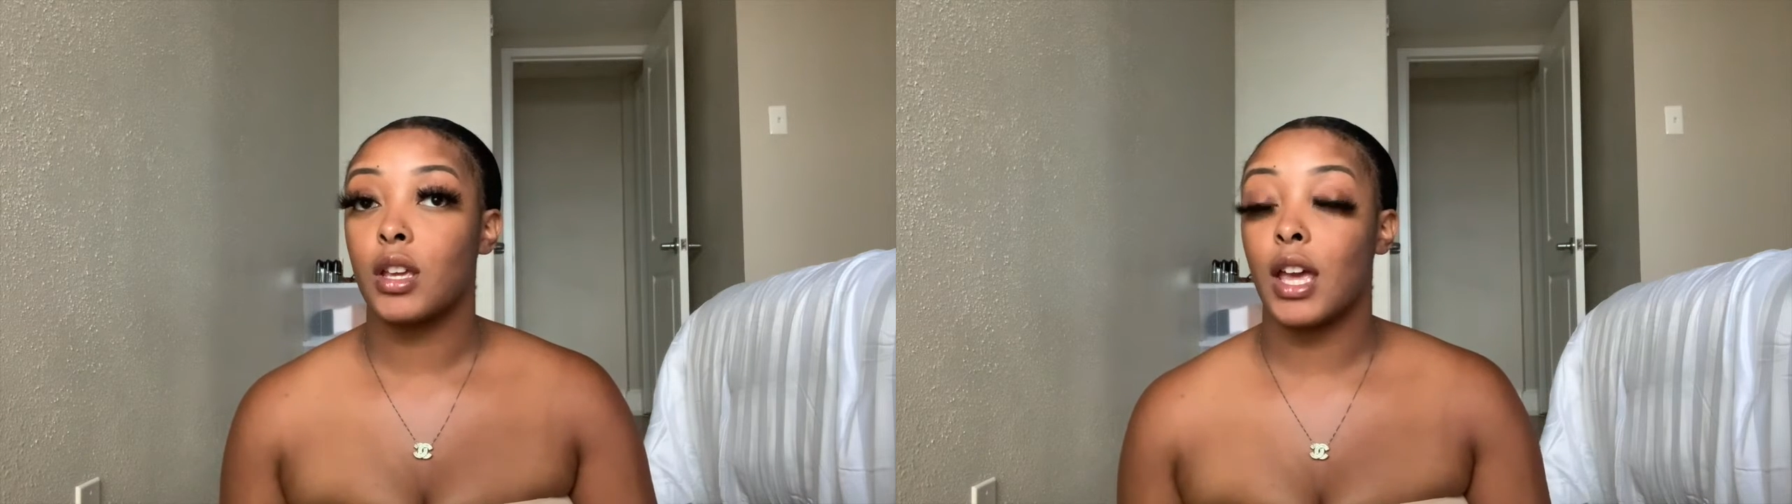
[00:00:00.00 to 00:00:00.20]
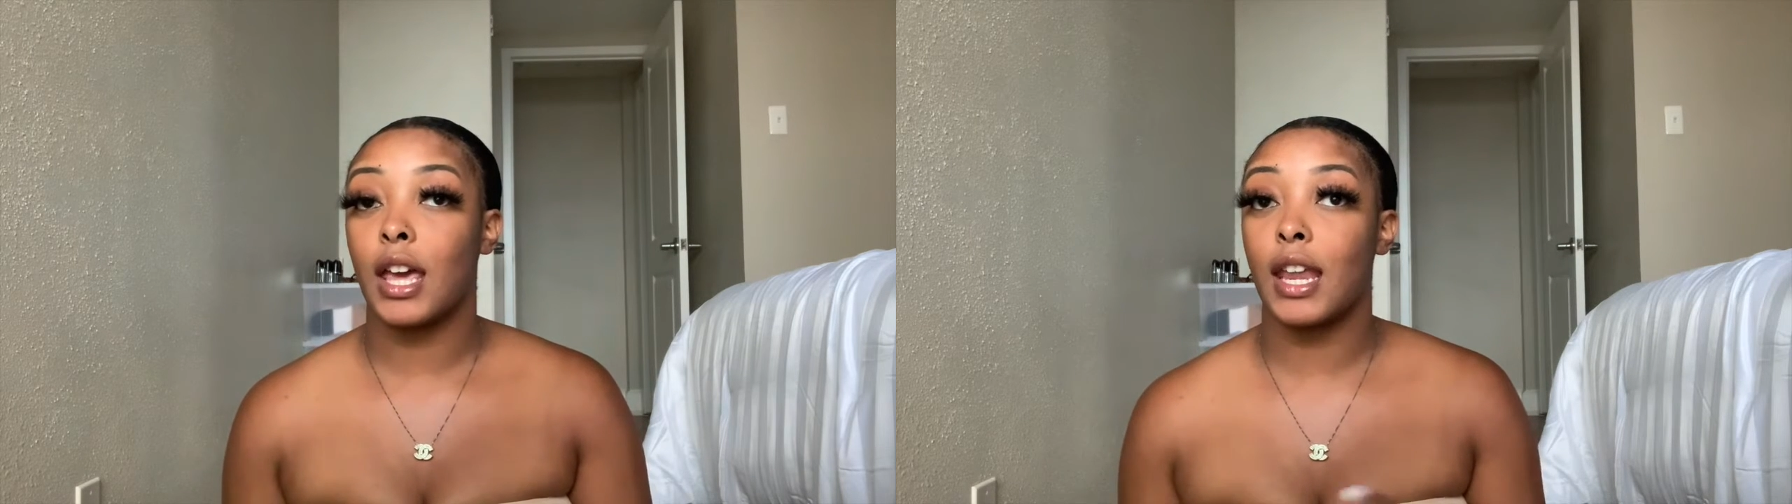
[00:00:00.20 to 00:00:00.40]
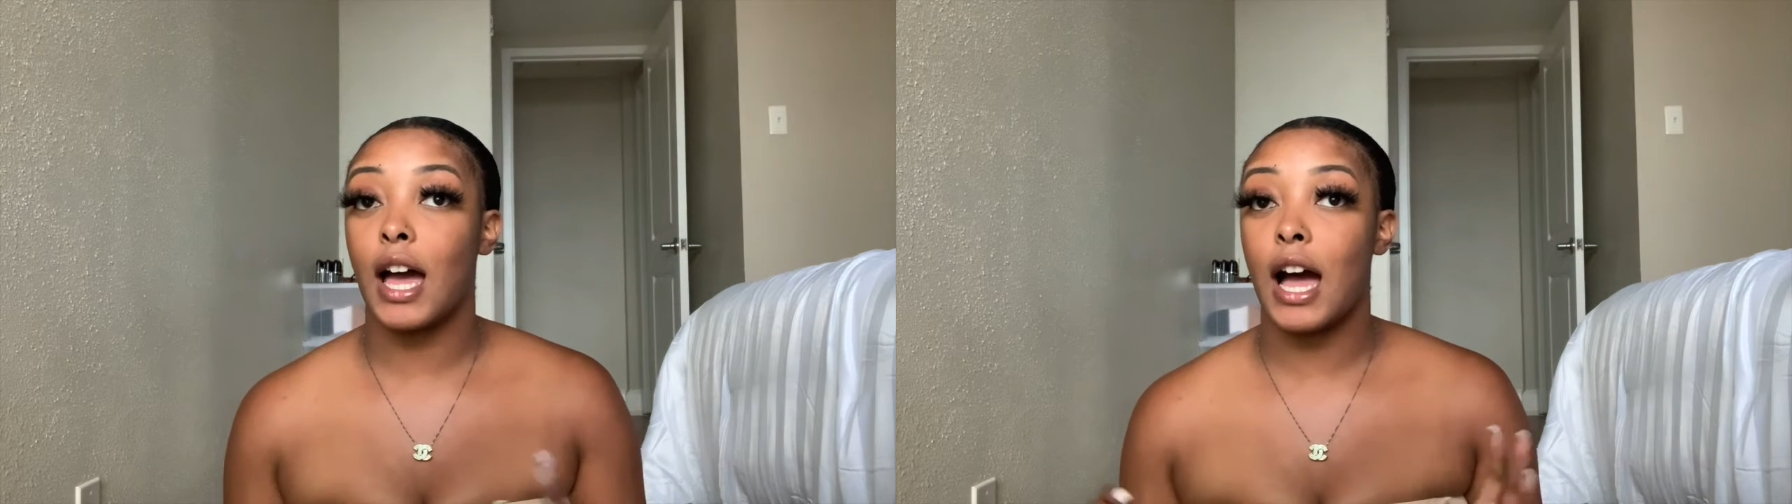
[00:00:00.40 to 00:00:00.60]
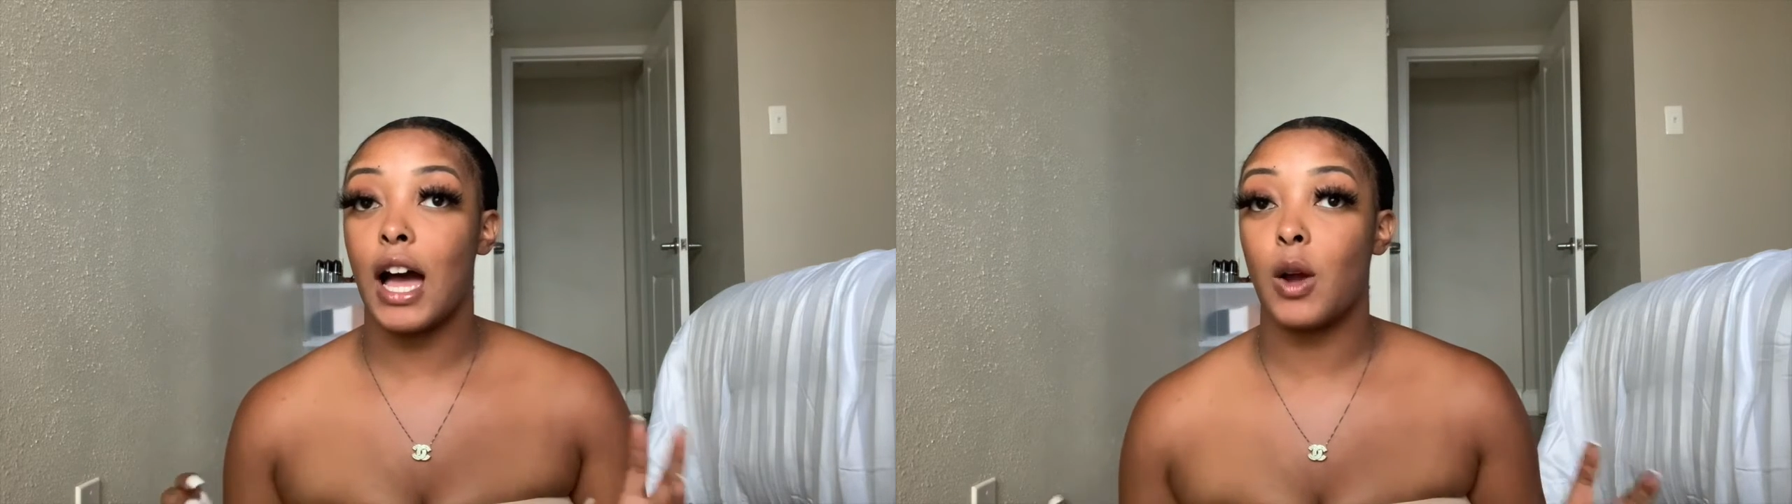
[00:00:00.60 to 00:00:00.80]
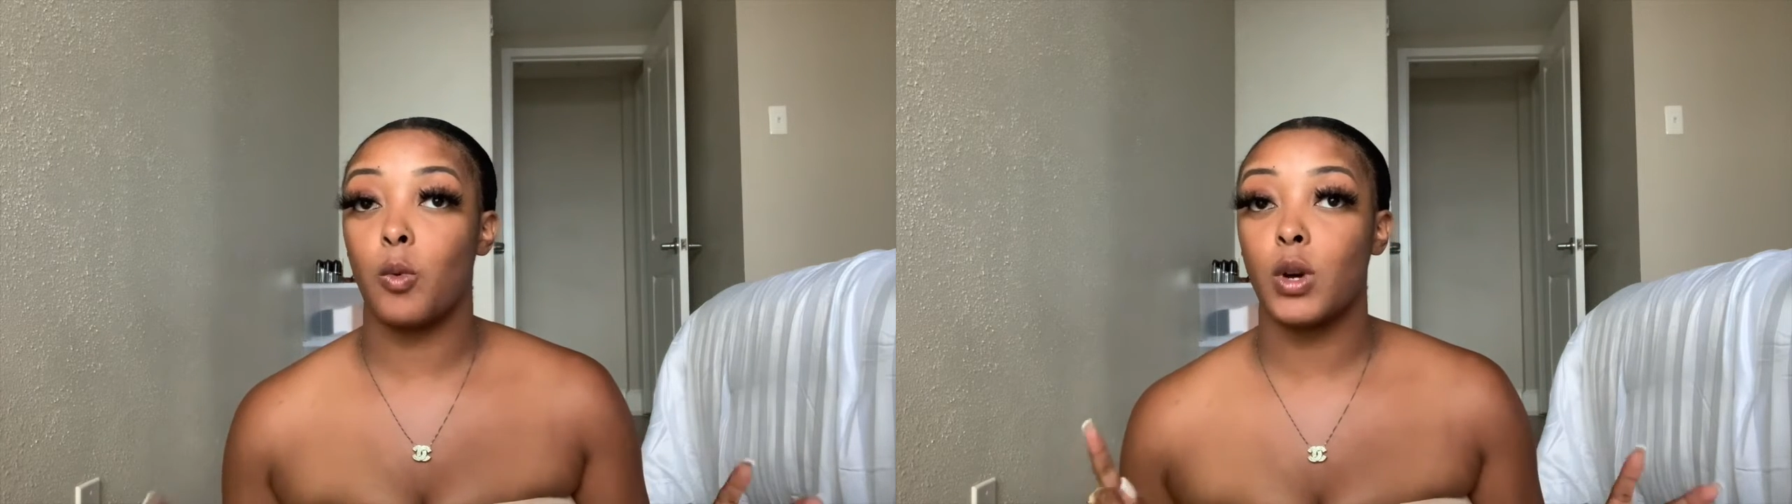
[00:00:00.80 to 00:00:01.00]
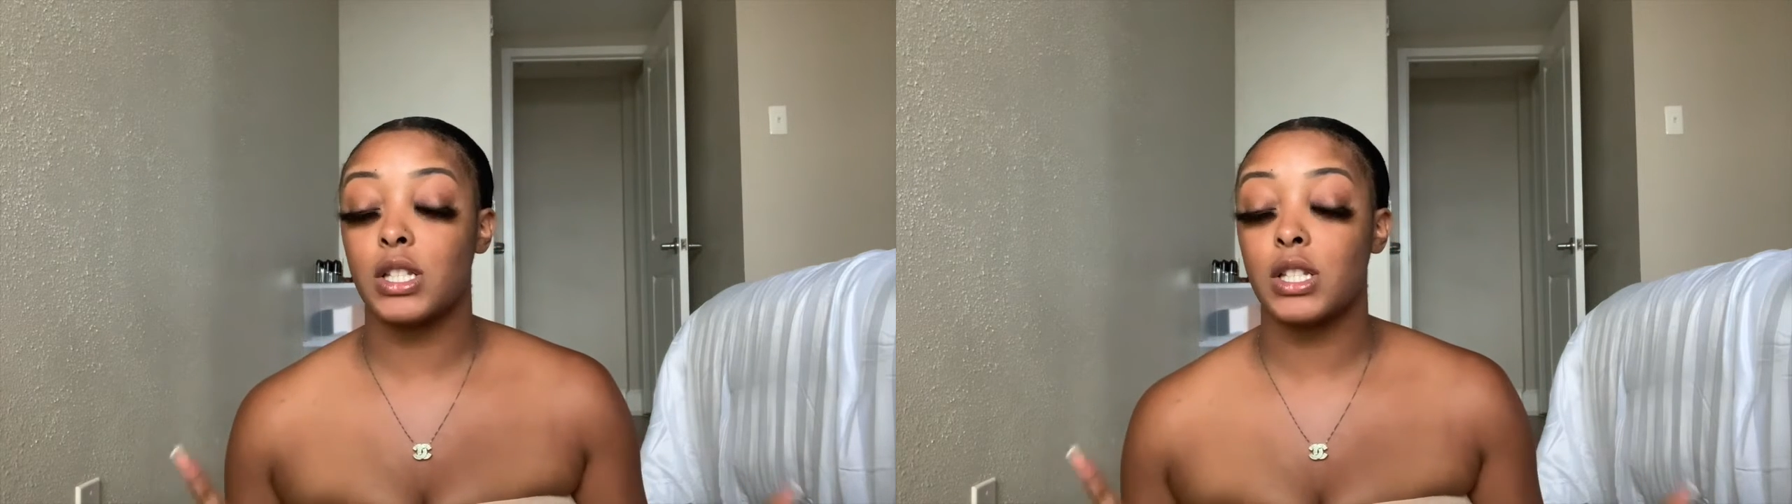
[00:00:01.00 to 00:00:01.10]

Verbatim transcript: and I would